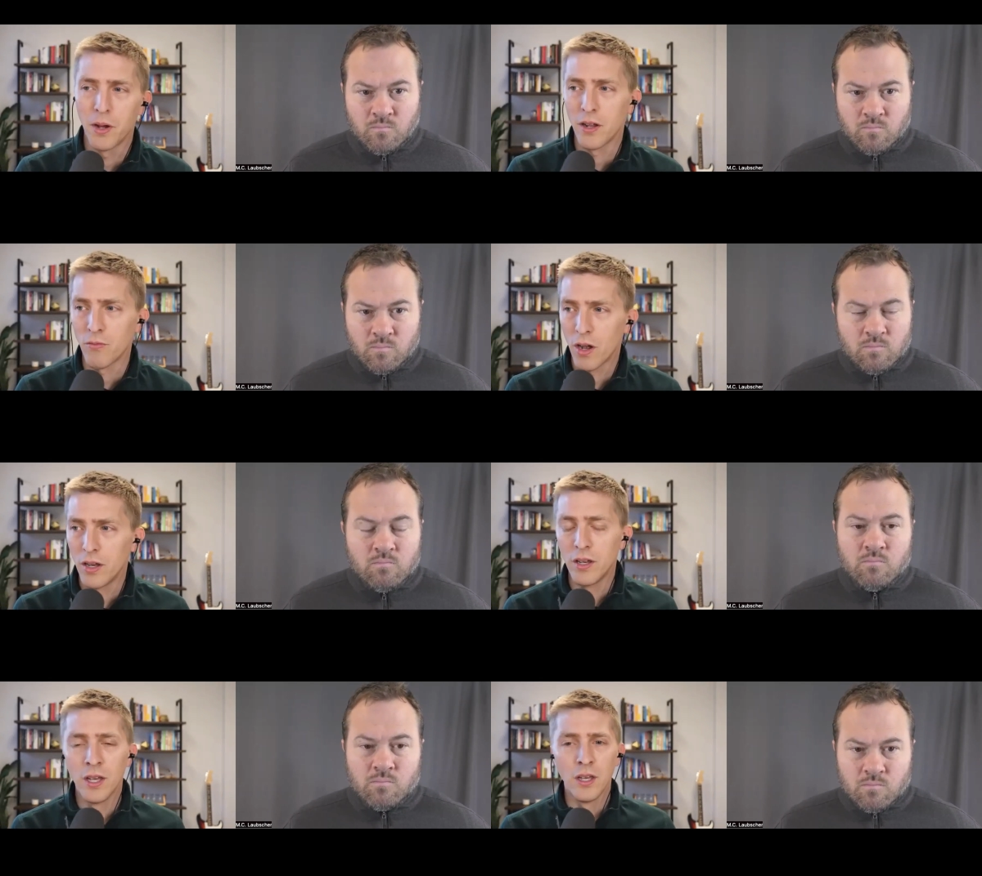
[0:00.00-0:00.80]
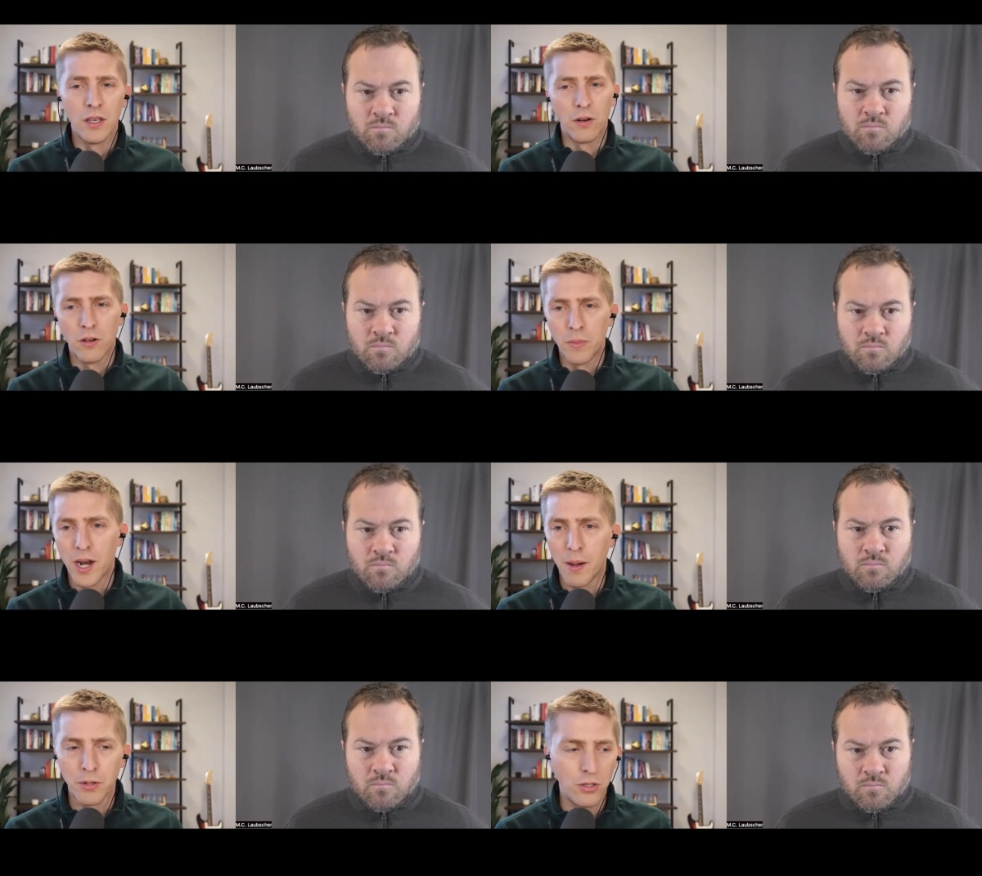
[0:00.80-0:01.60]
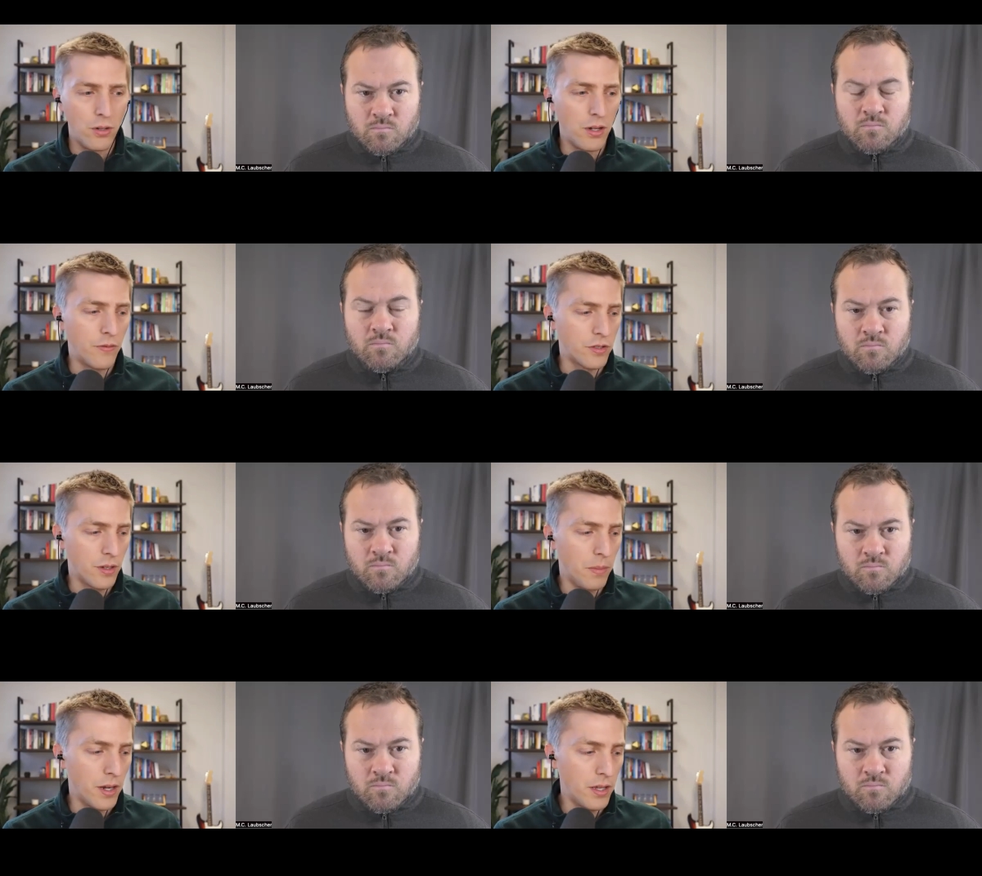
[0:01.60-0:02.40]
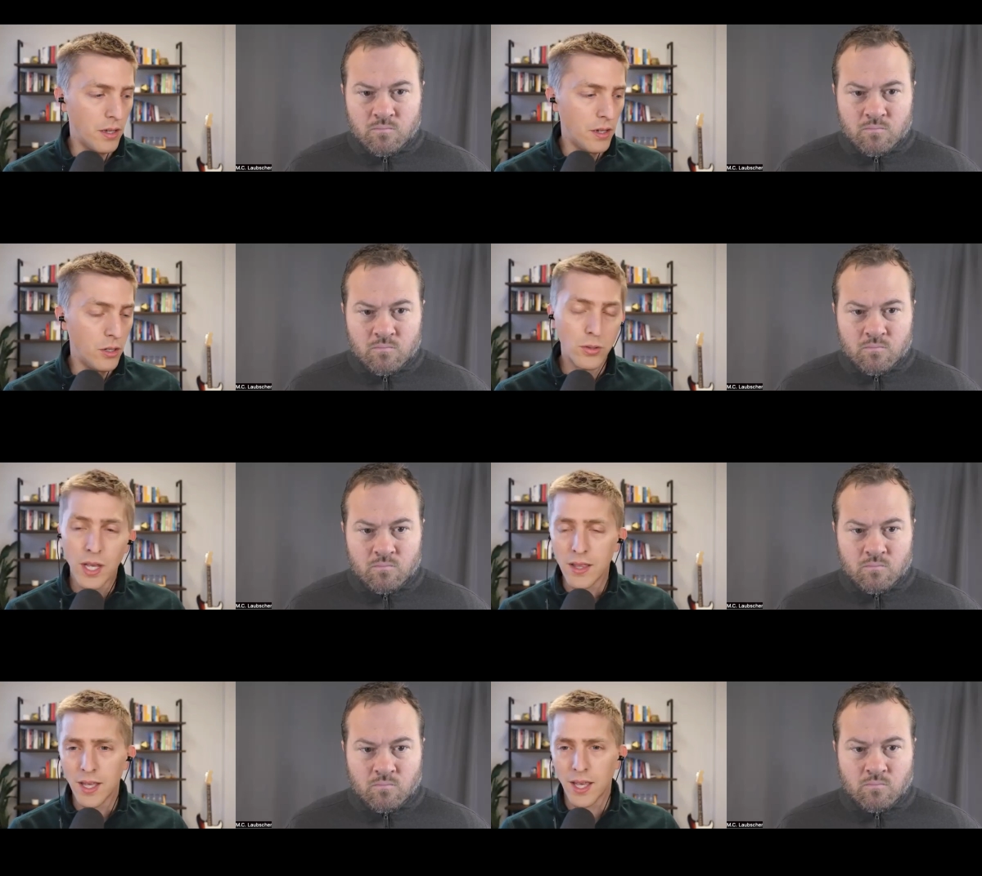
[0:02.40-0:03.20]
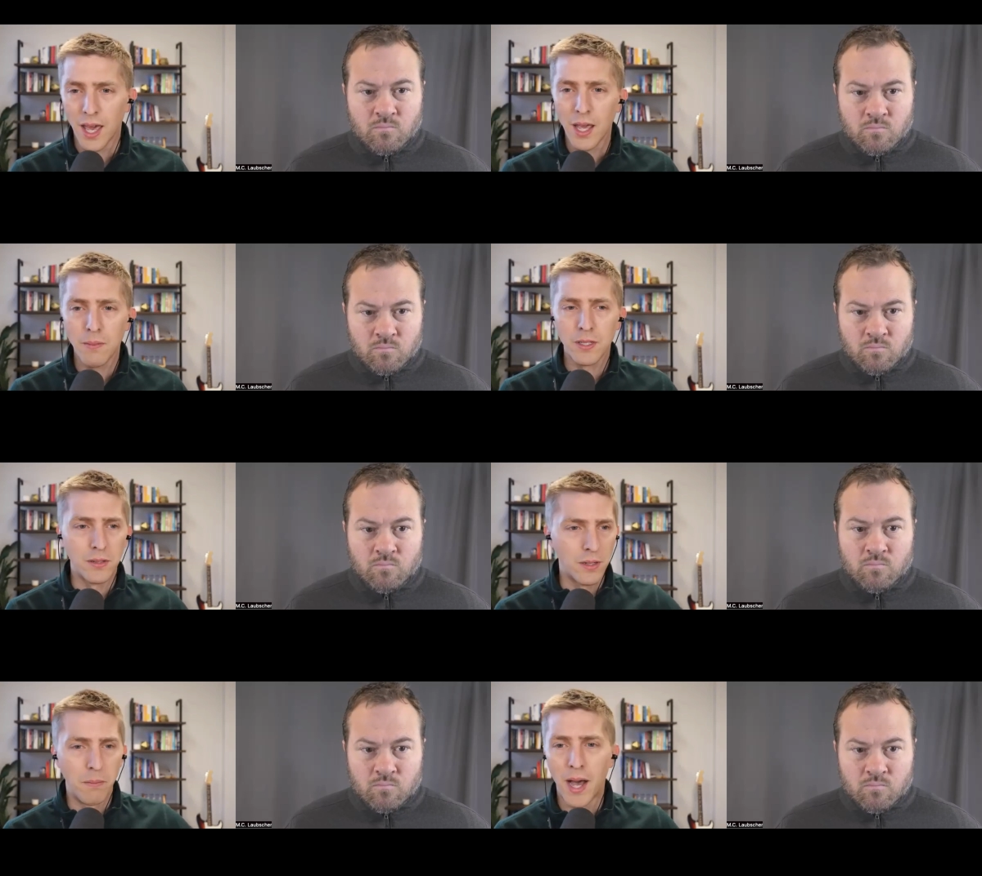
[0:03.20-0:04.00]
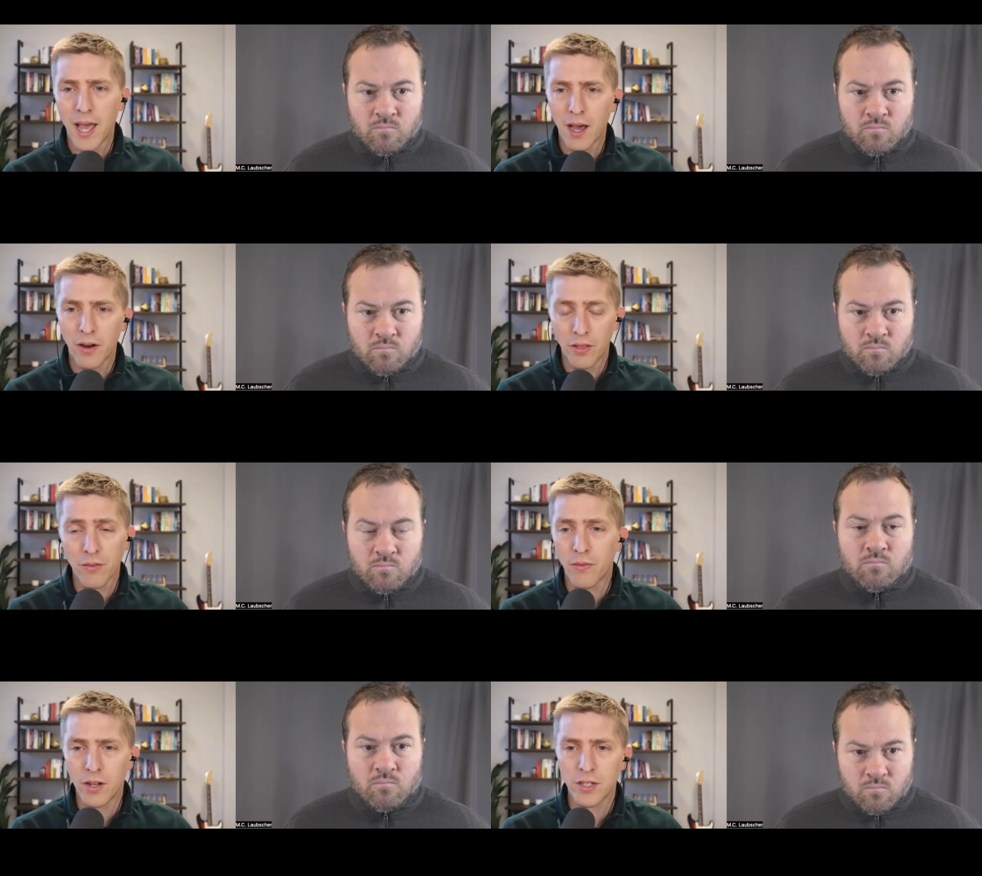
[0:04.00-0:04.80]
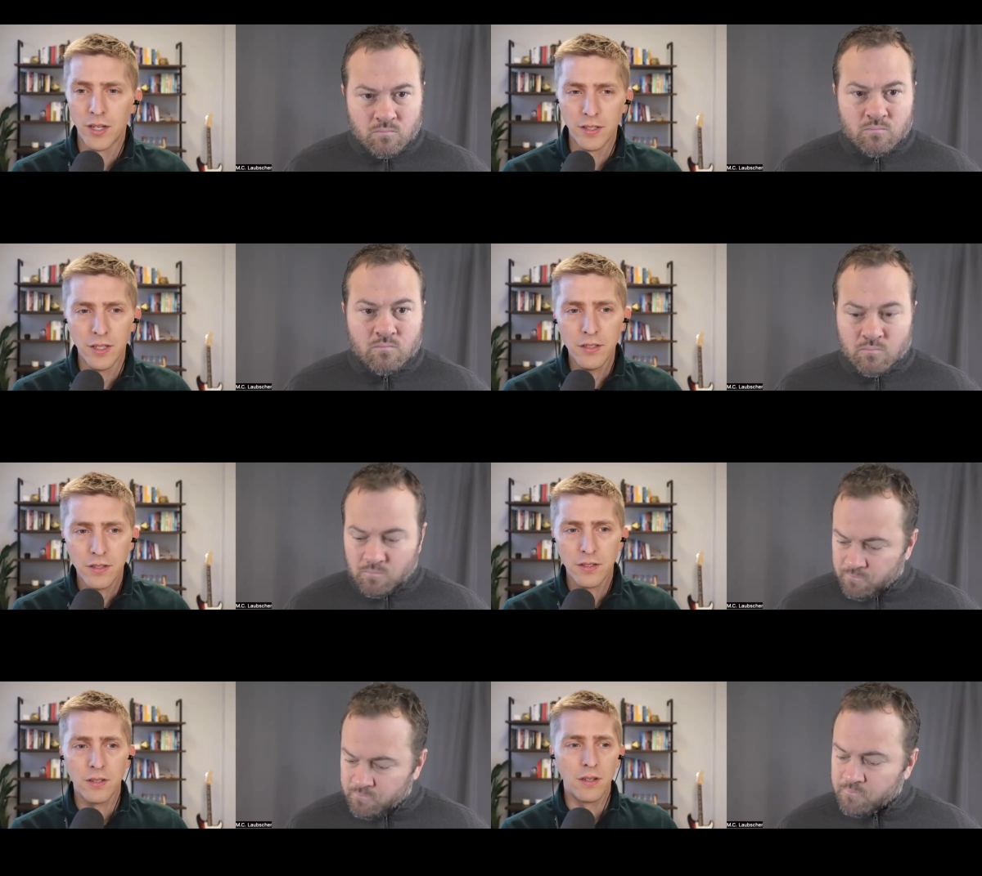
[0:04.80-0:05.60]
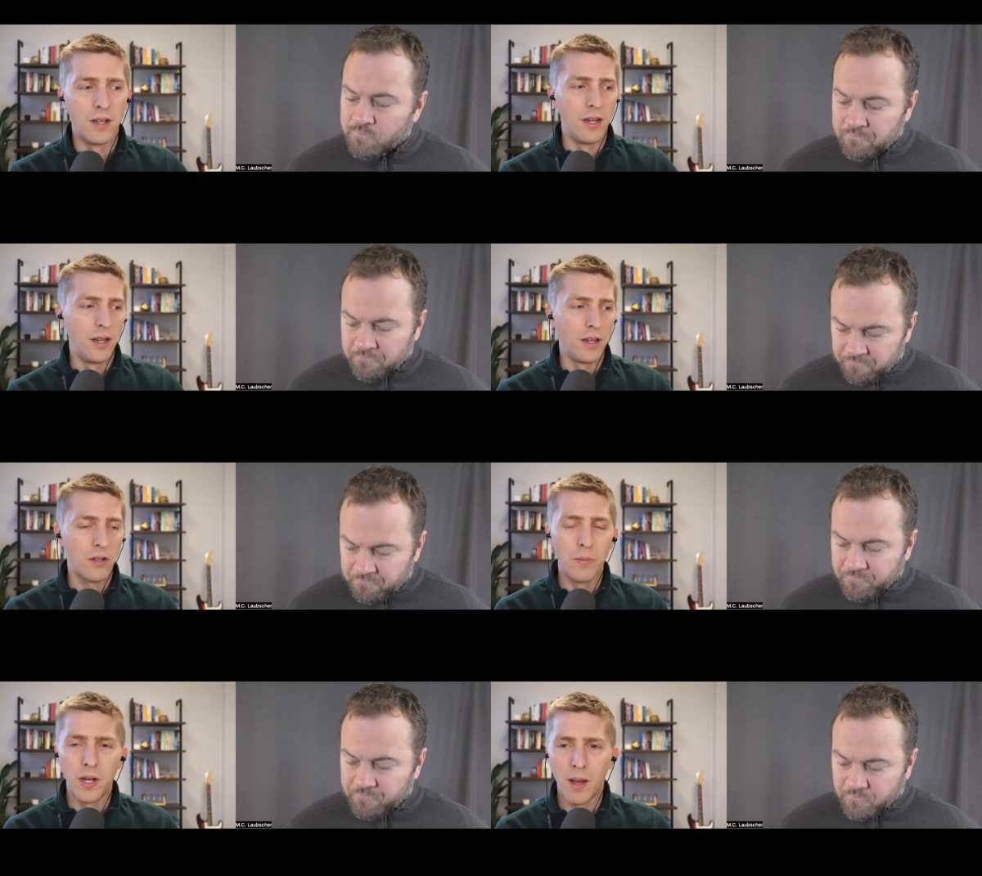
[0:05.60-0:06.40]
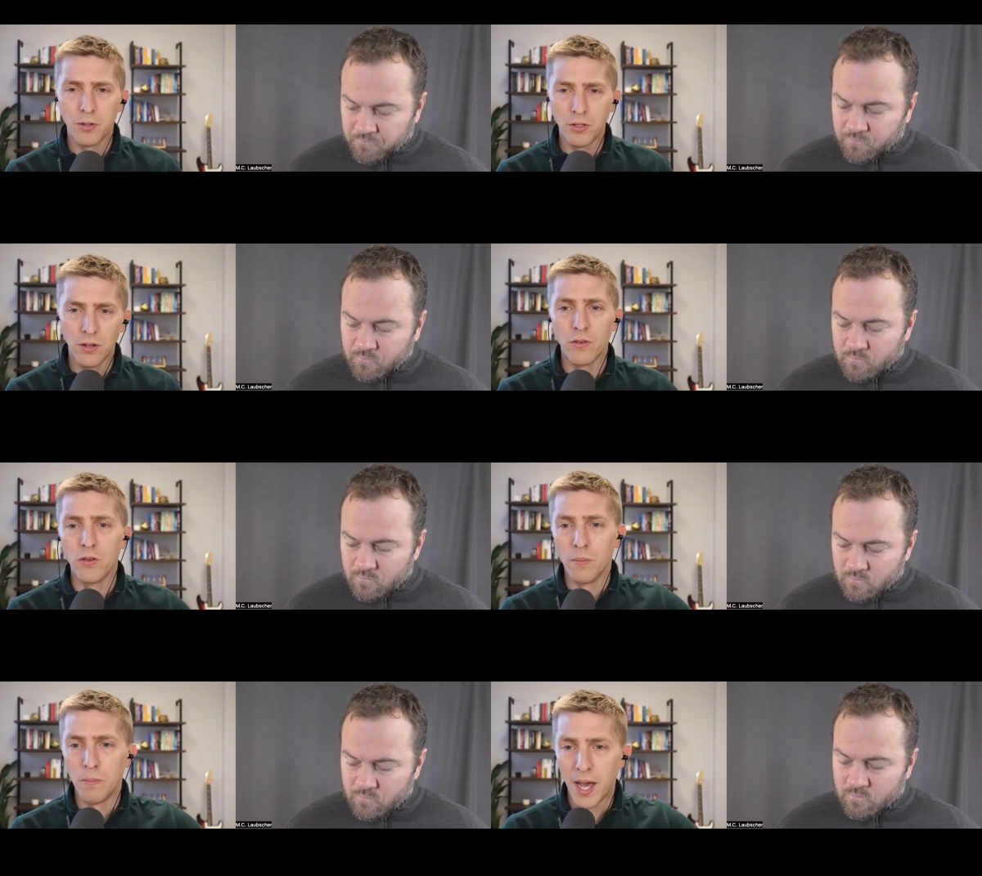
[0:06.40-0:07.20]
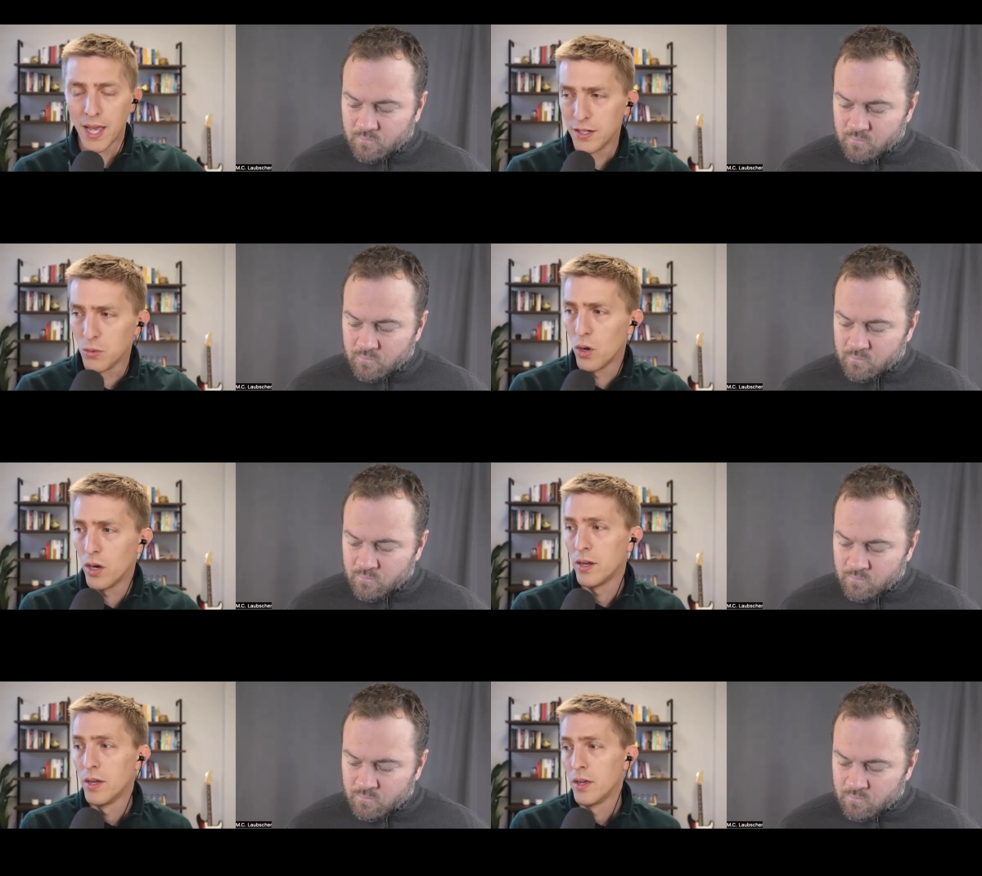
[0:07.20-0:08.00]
Speaker 1: and run. You know, could be an opportunity for somebody who's in the game to, to buy out other franchisees. Uh, could be an opportunity for you to buy into one.